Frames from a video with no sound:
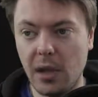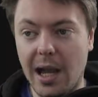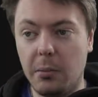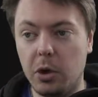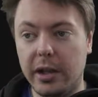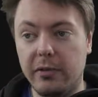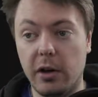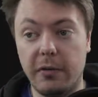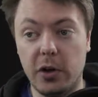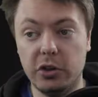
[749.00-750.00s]
and we'll give
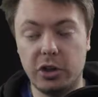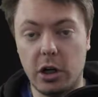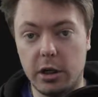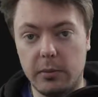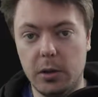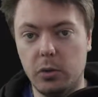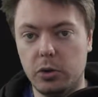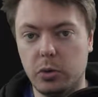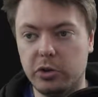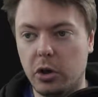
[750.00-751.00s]
it a first argument,
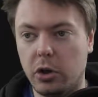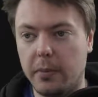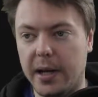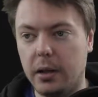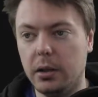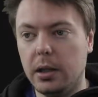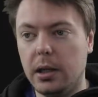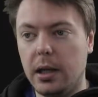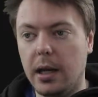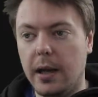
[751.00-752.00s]
which we'll talk about,
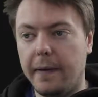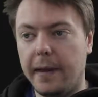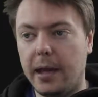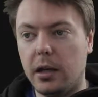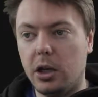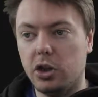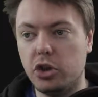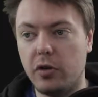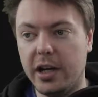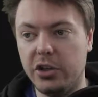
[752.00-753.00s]
and then
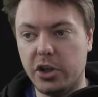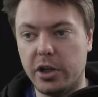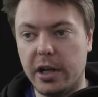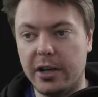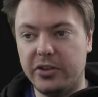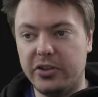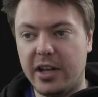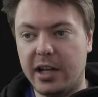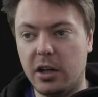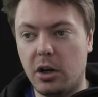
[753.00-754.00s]
duration as the
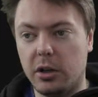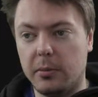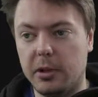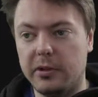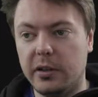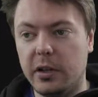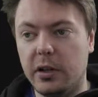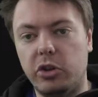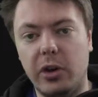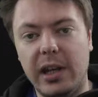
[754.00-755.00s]
second argument.
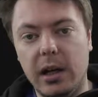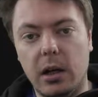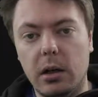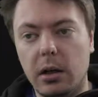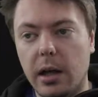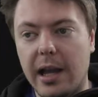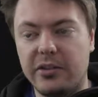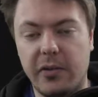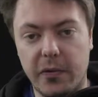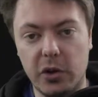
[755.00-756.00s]
So here,
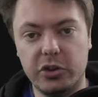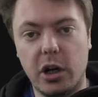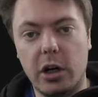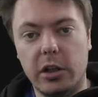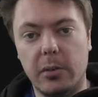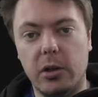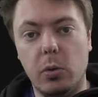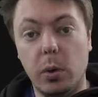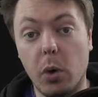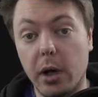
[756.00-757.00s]
as the first argument,
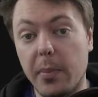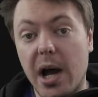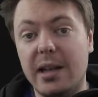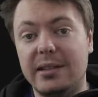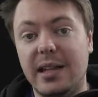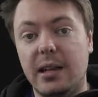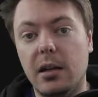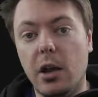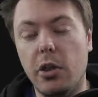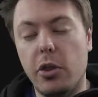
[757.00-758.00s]
we want to pass
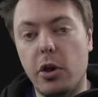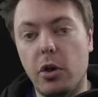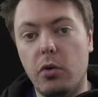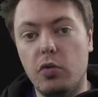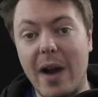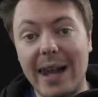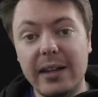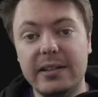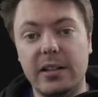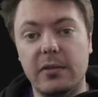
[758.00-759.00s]
in the
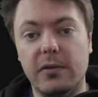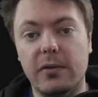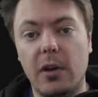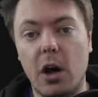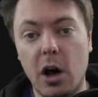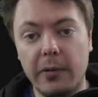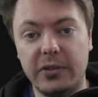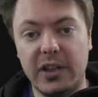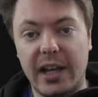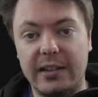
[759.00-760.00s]
relative
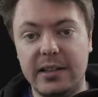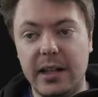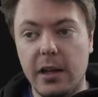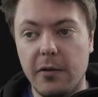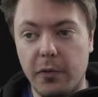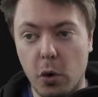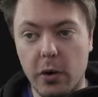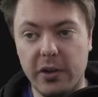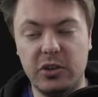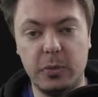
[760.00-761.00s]
offset
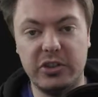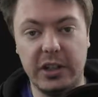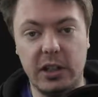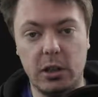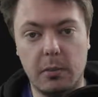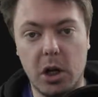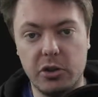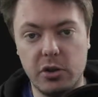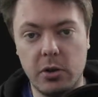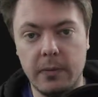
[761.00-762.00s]
for this particular
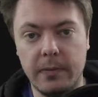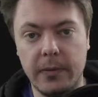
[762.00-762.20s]
module.